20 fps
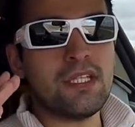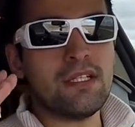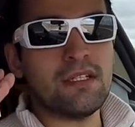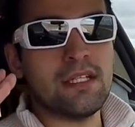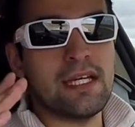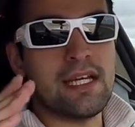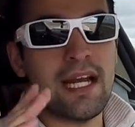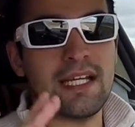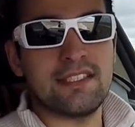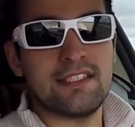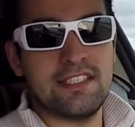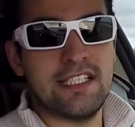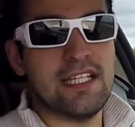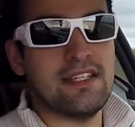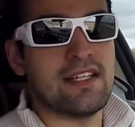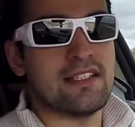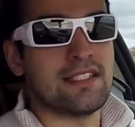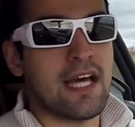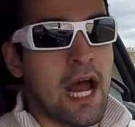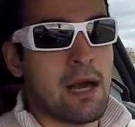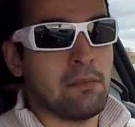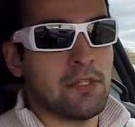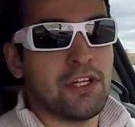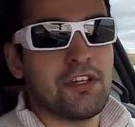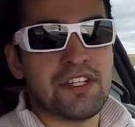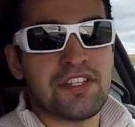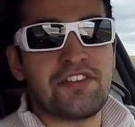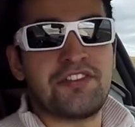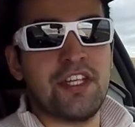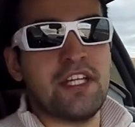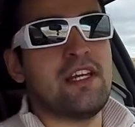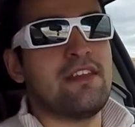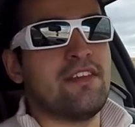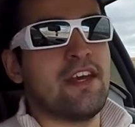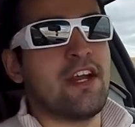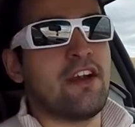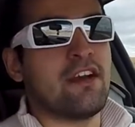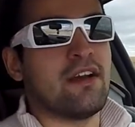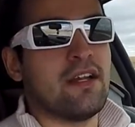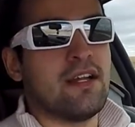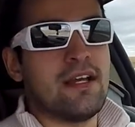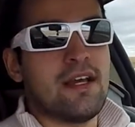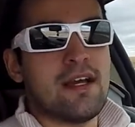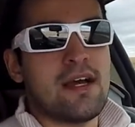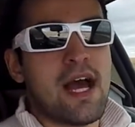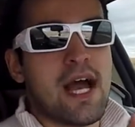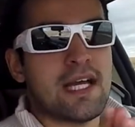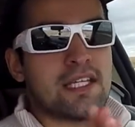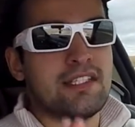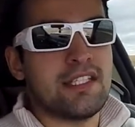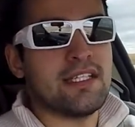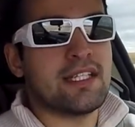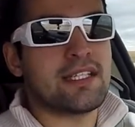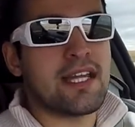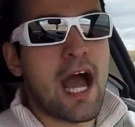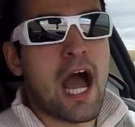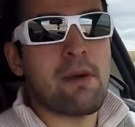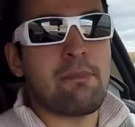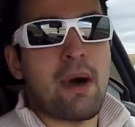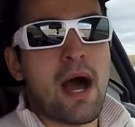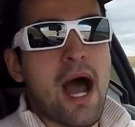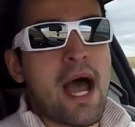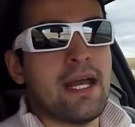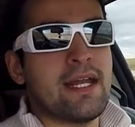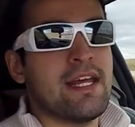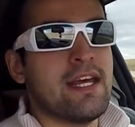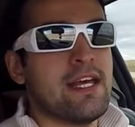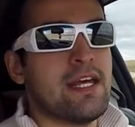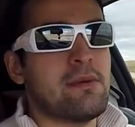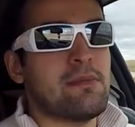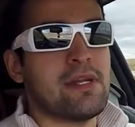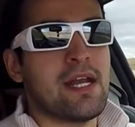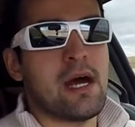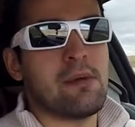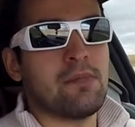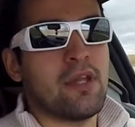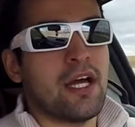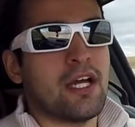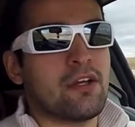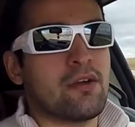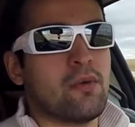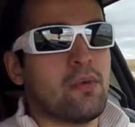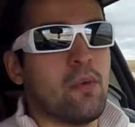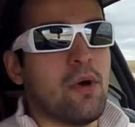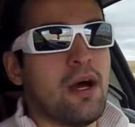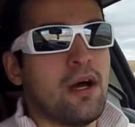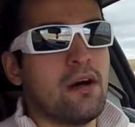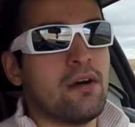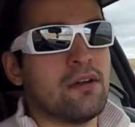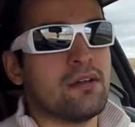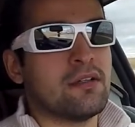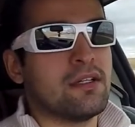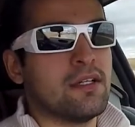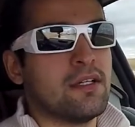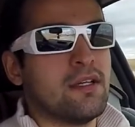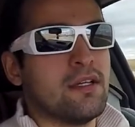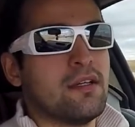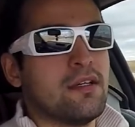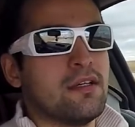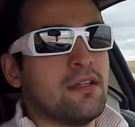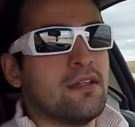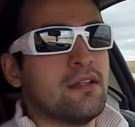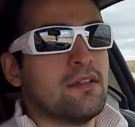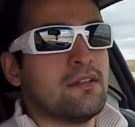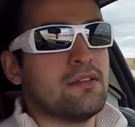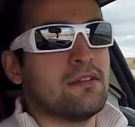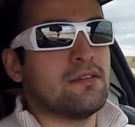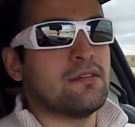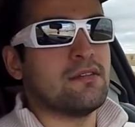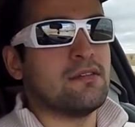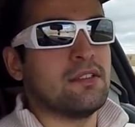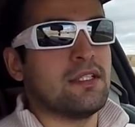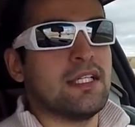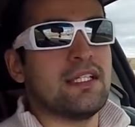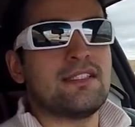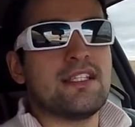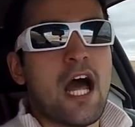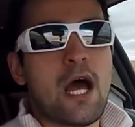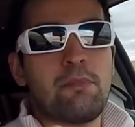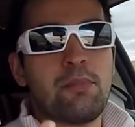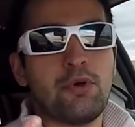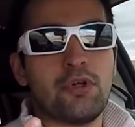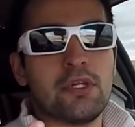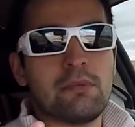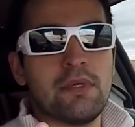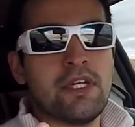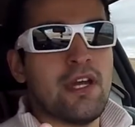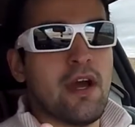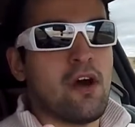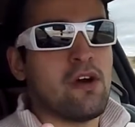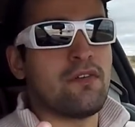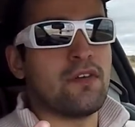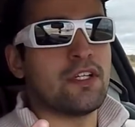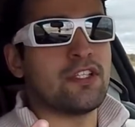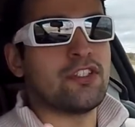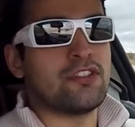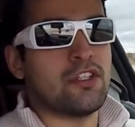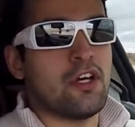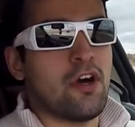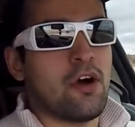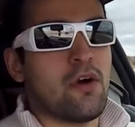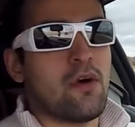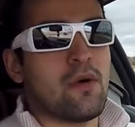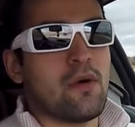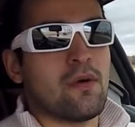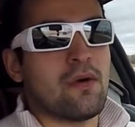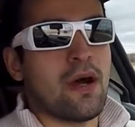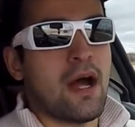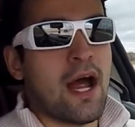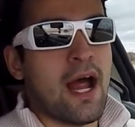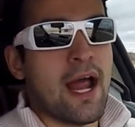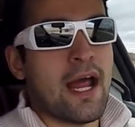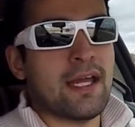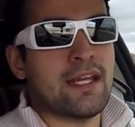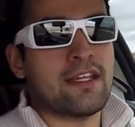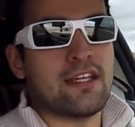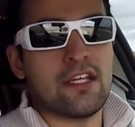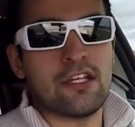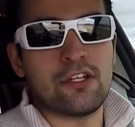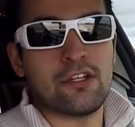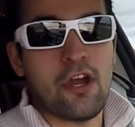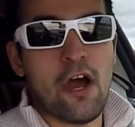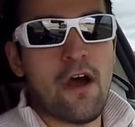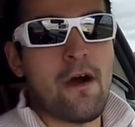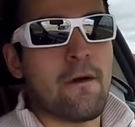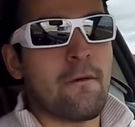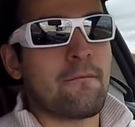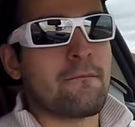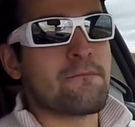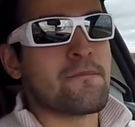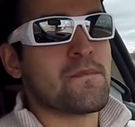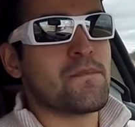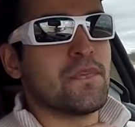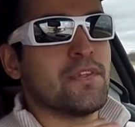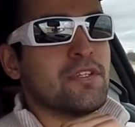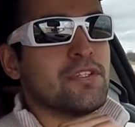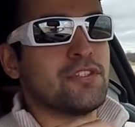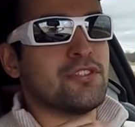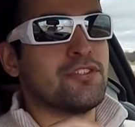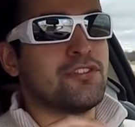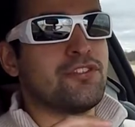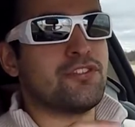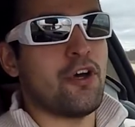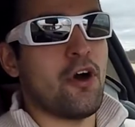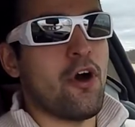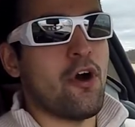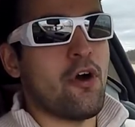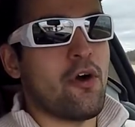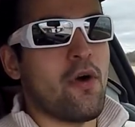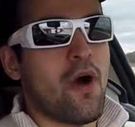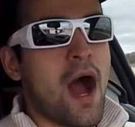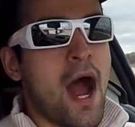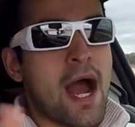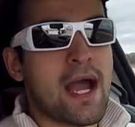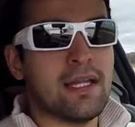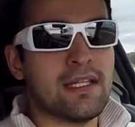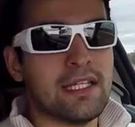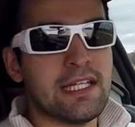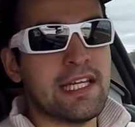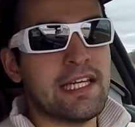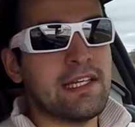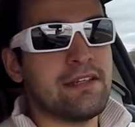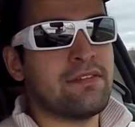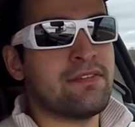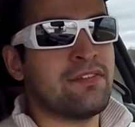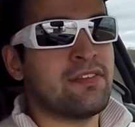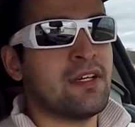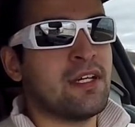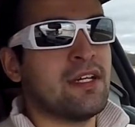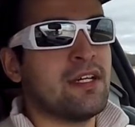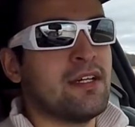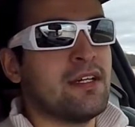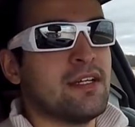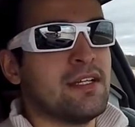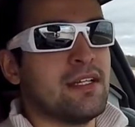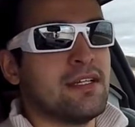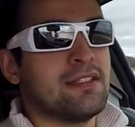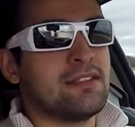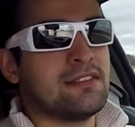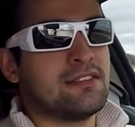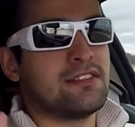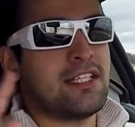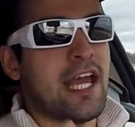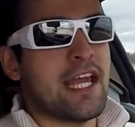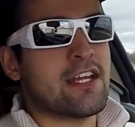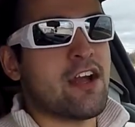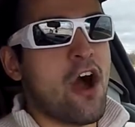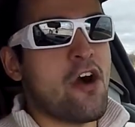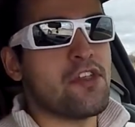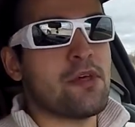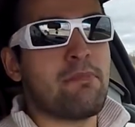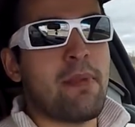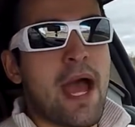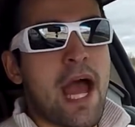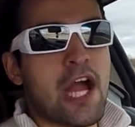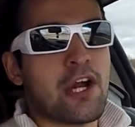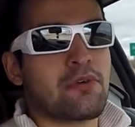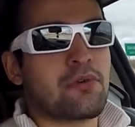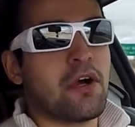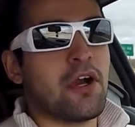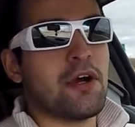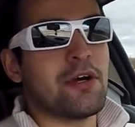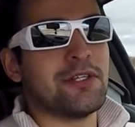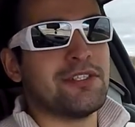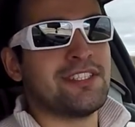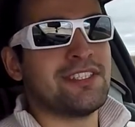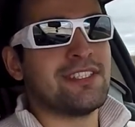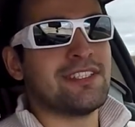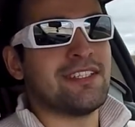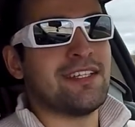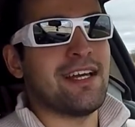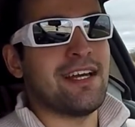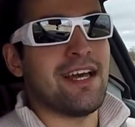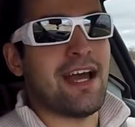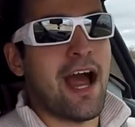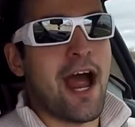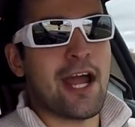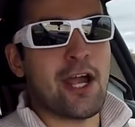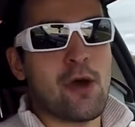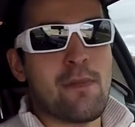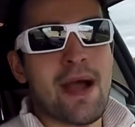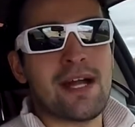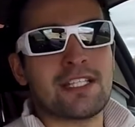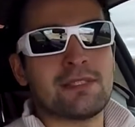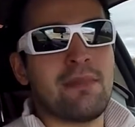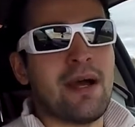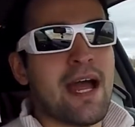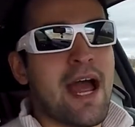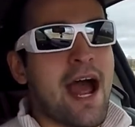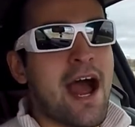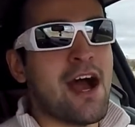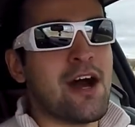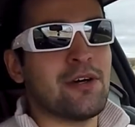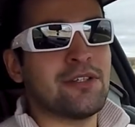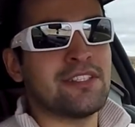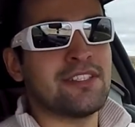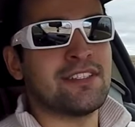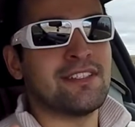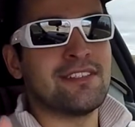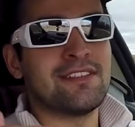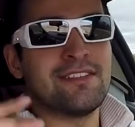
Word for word: And I see this, I'm literally sitting there. I see the cop behind him and I'm like, well, he's not pulling me over, so I can go. So I leave, take all the back roads, I go back to my house,